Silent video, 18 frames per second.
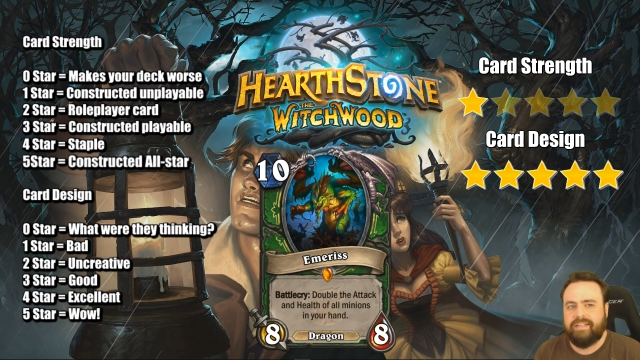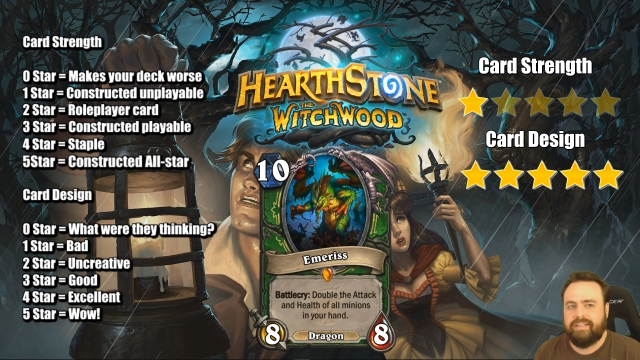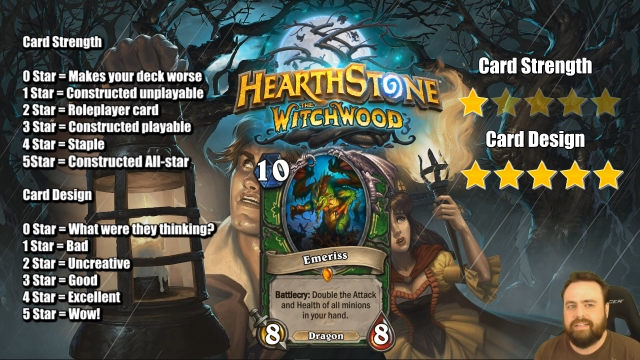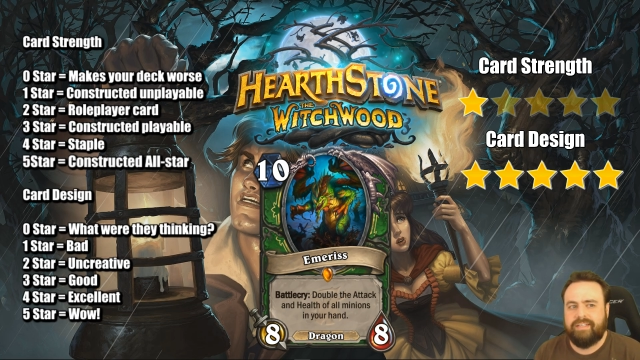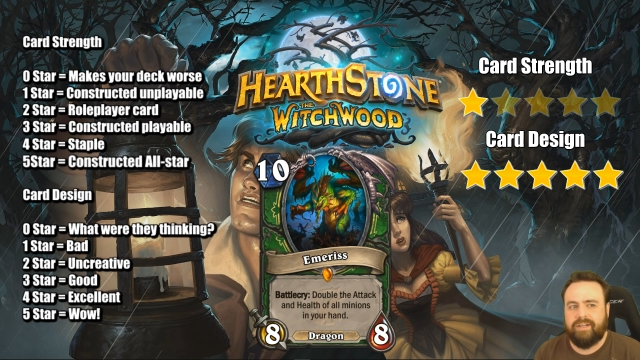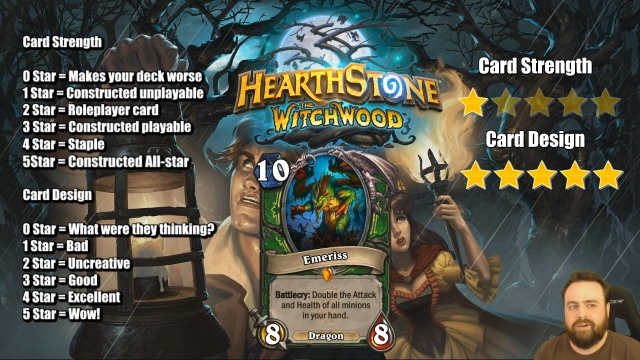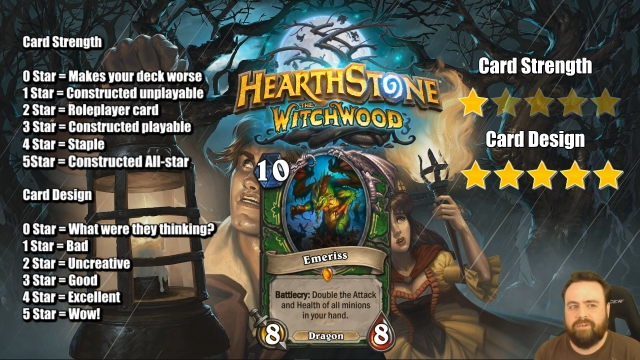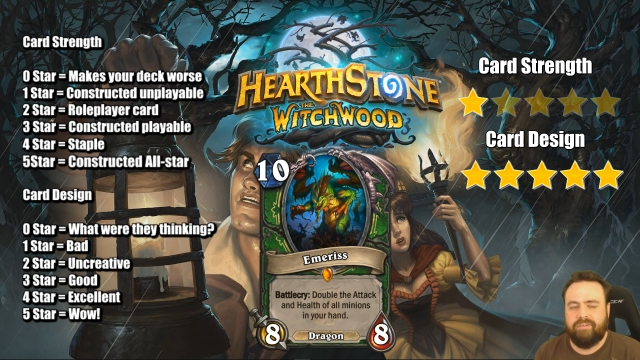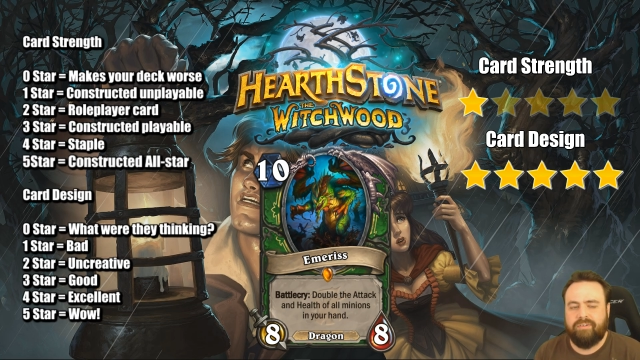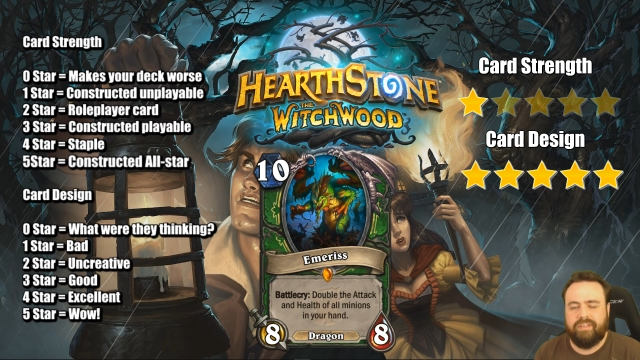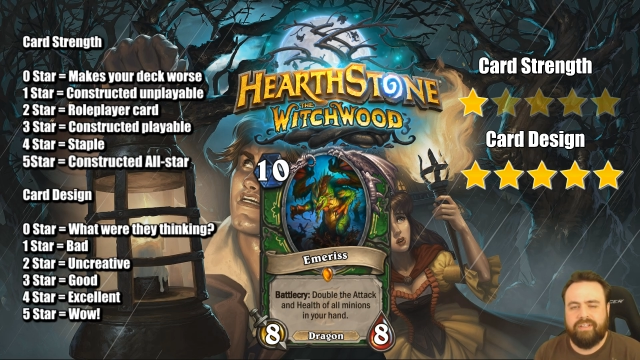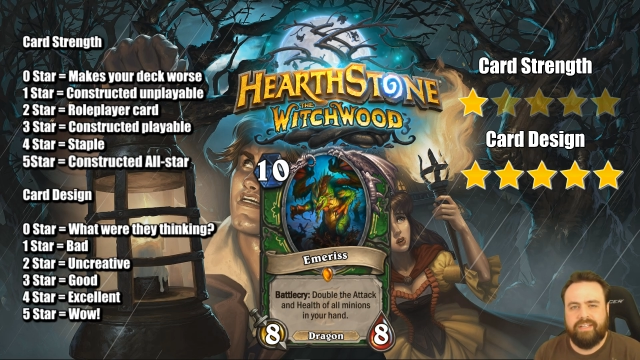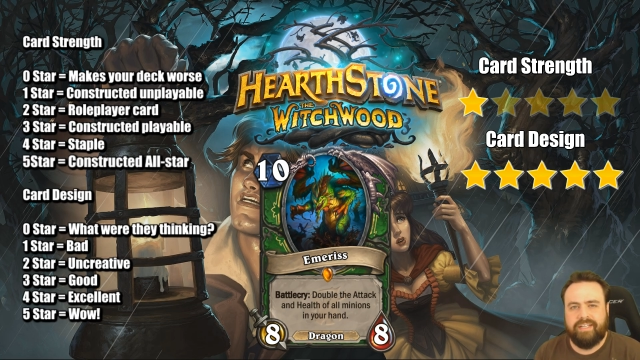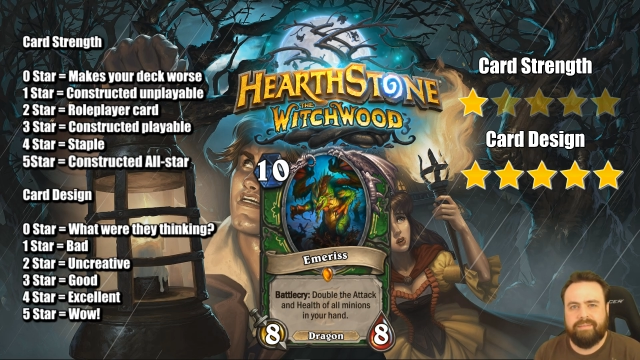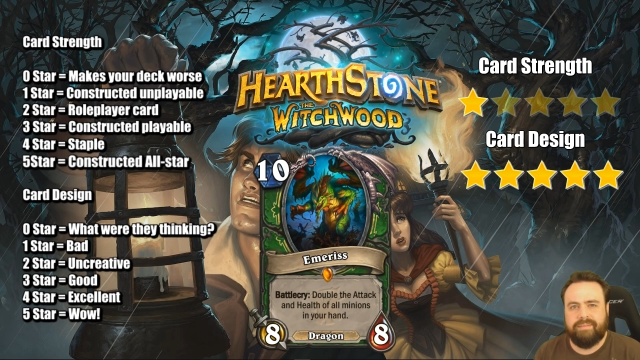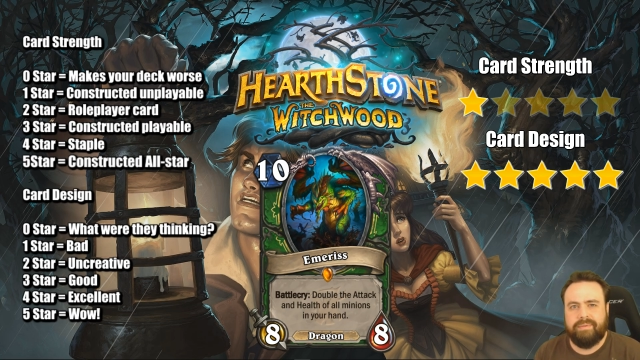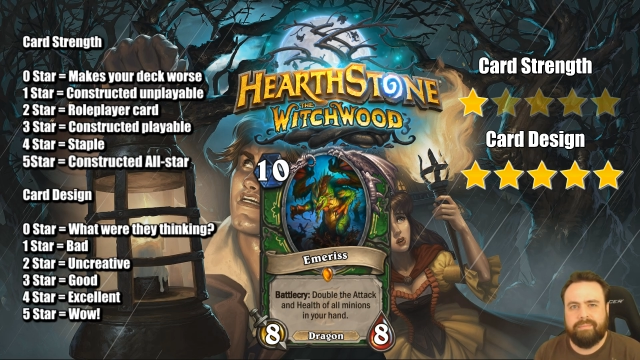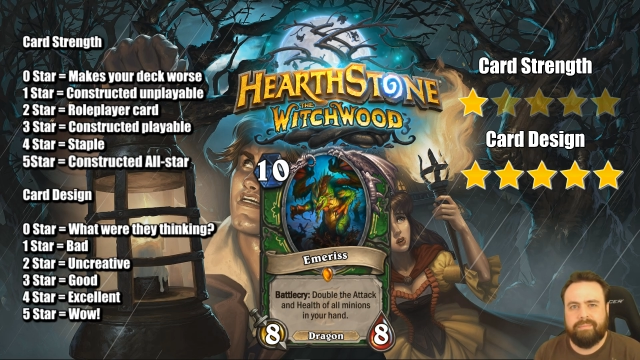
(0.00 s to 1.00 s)
you don't really need
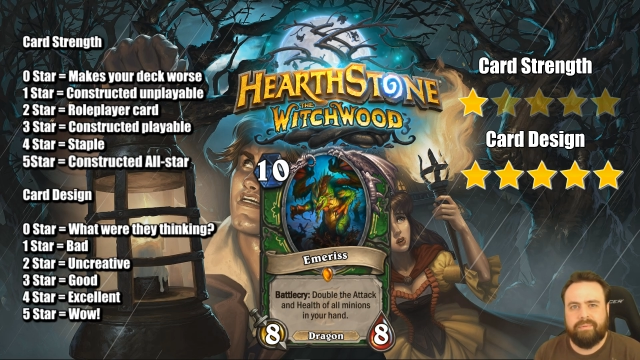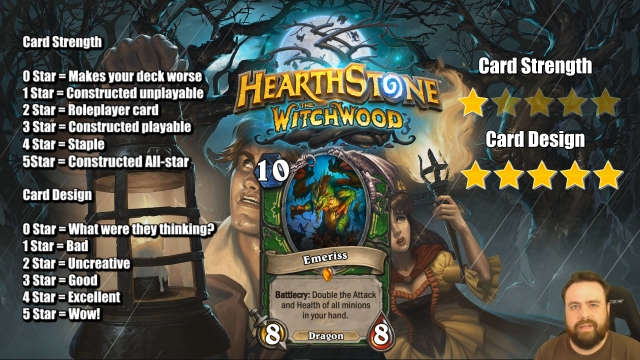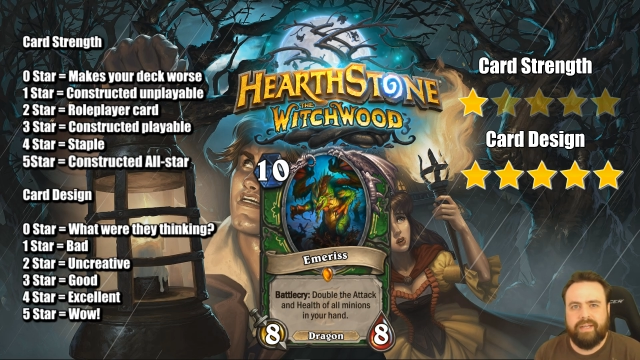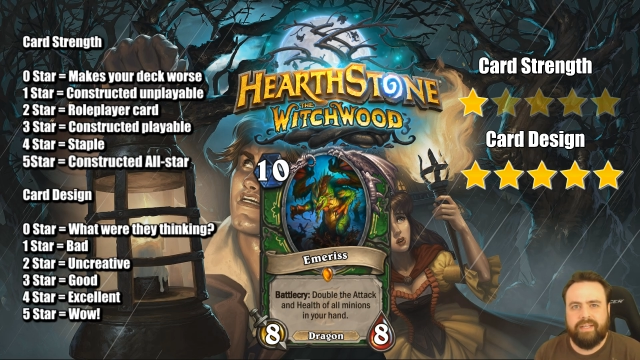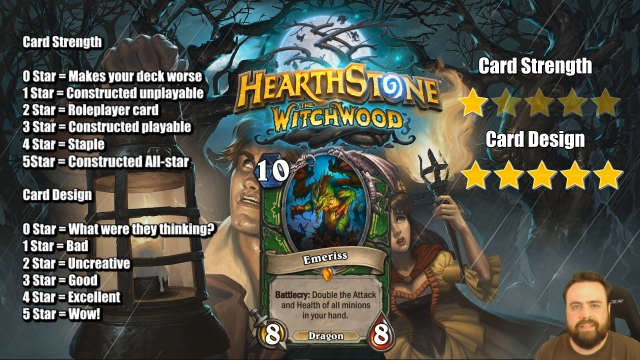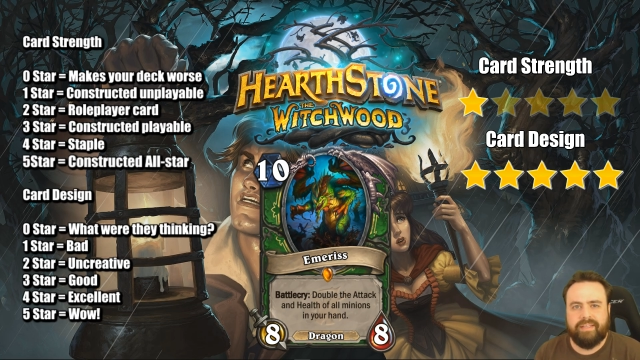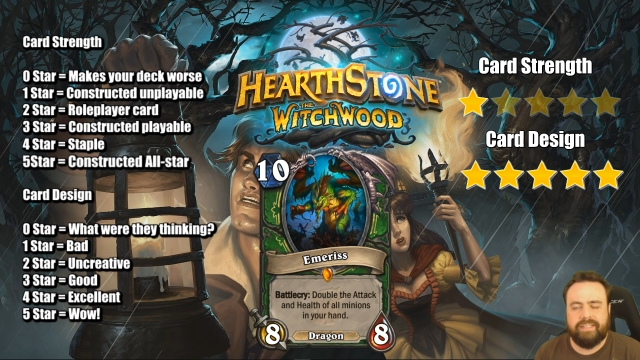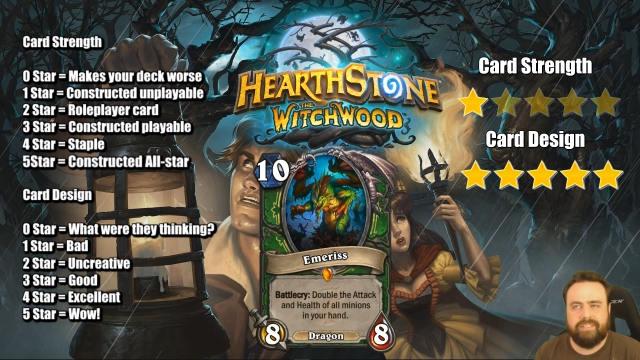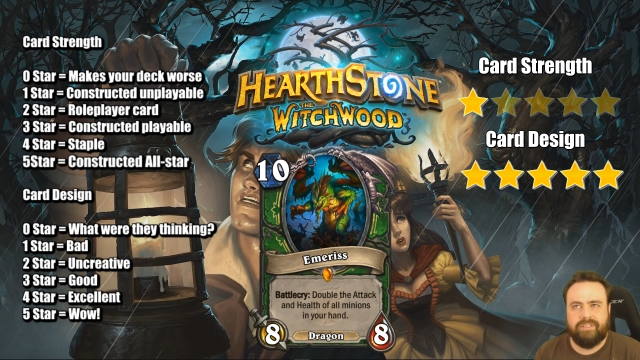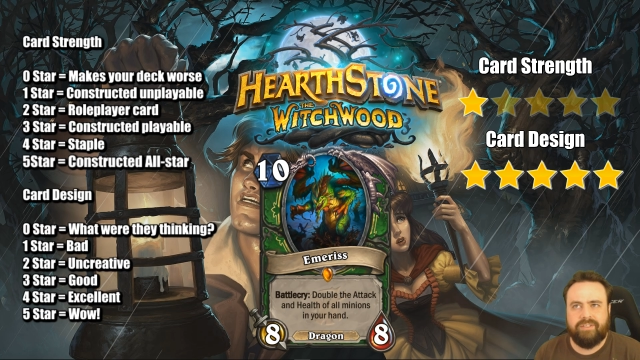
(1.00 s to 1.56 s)
to be playing this.